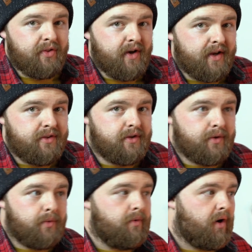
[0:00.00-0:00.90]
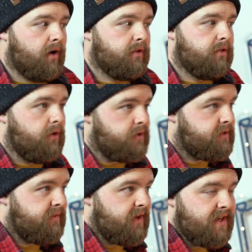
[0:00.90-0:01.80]
that I do, a lot
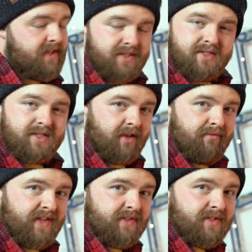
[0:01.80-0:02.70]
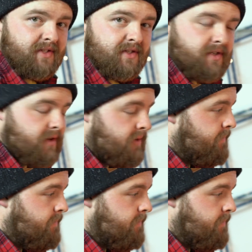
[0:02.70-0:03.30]
of it is events,